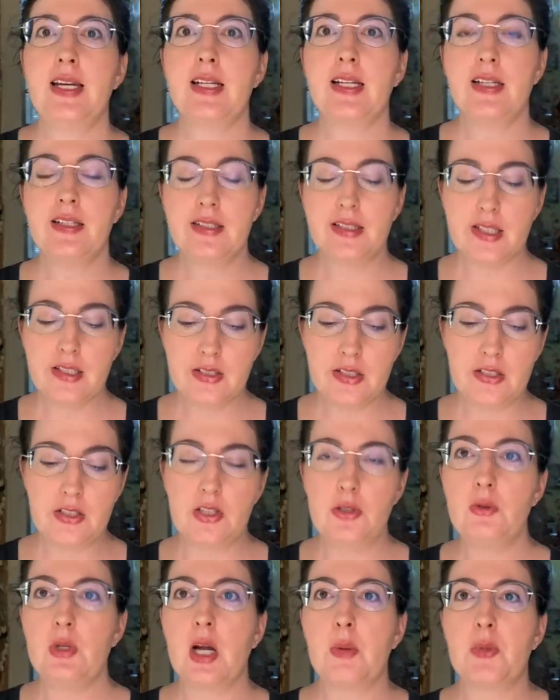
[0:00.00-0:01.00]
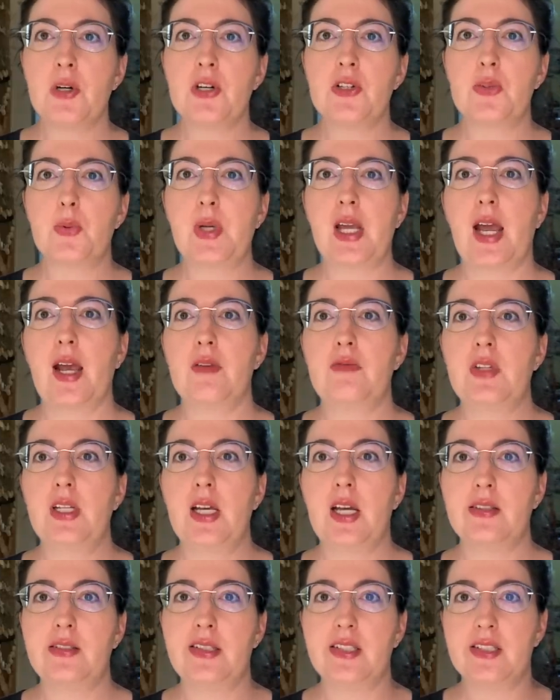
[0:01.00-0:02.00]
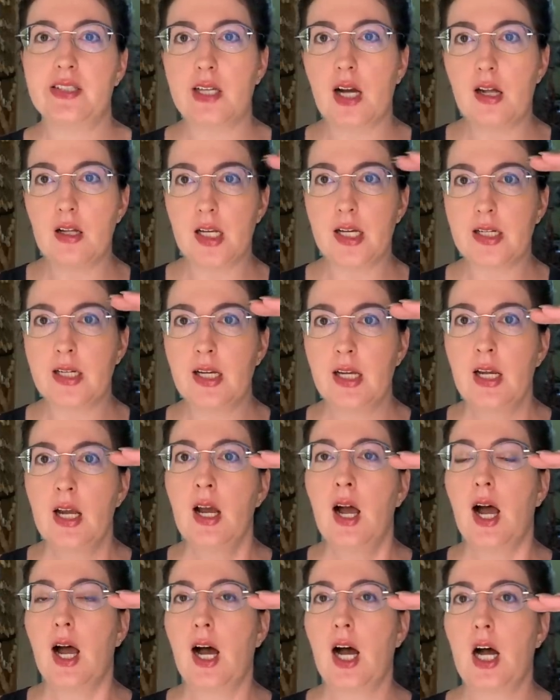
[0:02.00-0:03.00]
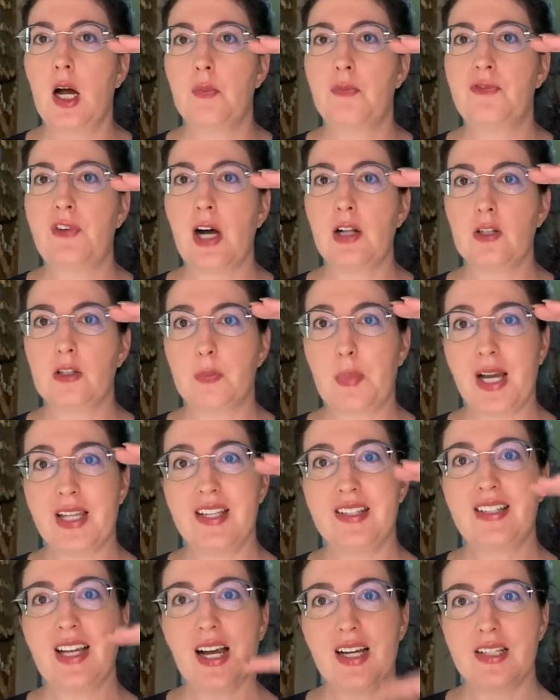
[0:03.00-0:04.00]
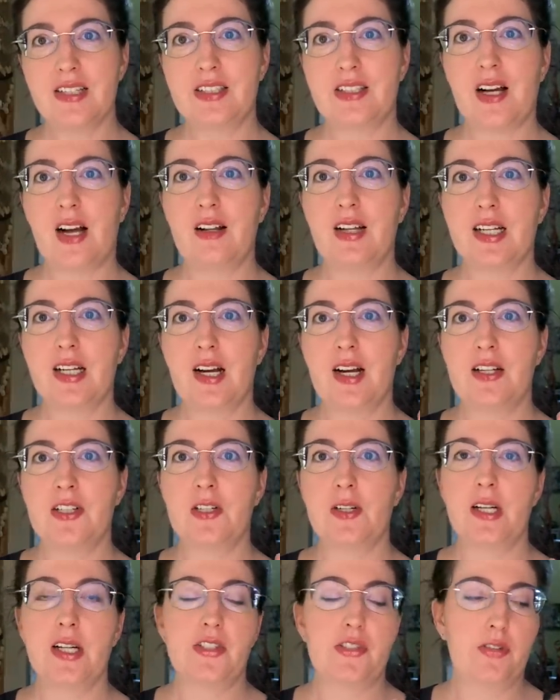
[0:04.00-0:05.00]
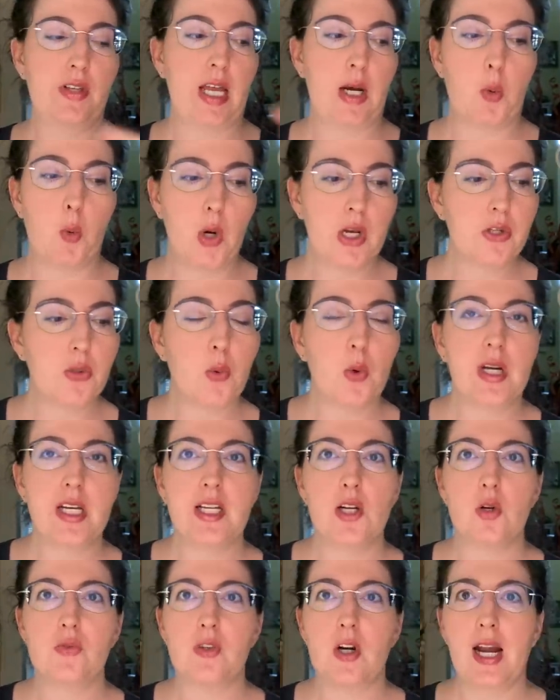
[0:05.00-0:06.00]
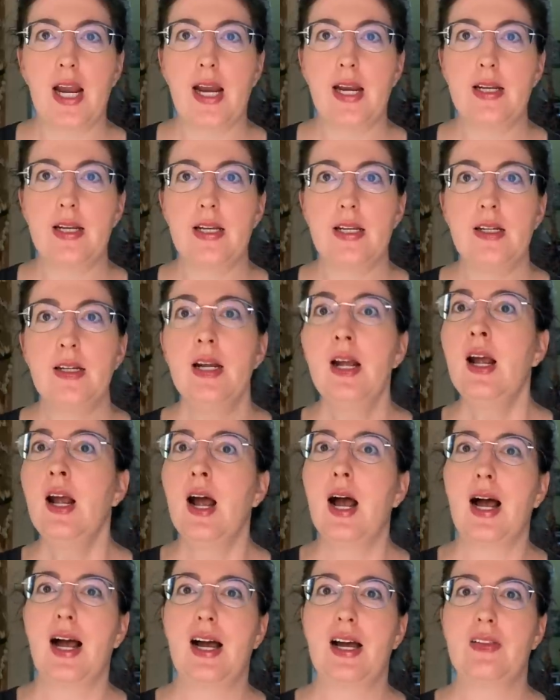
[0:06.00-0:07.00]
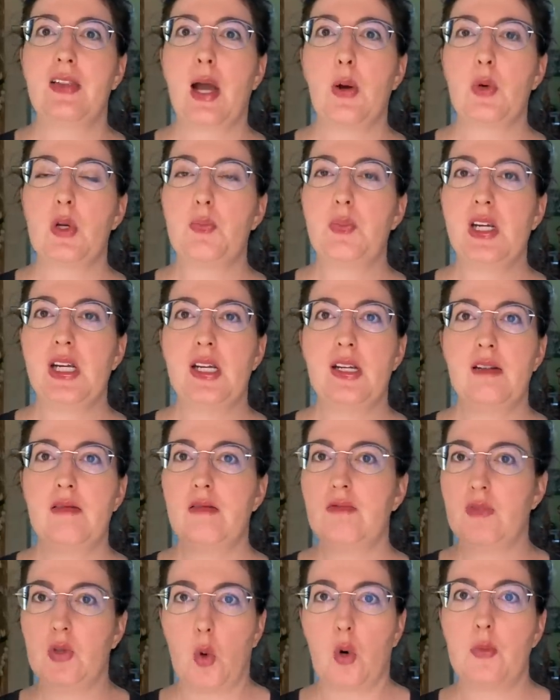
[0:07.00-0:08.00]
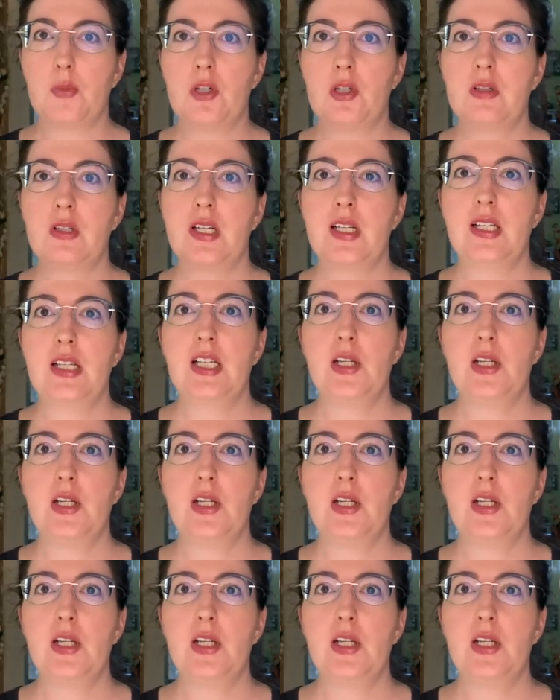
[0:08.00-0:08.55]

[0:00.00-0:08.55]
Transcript: it consists of two numbers. We have the systolic followed by the diastolic under it, so like 120 over 80. That would be normal in the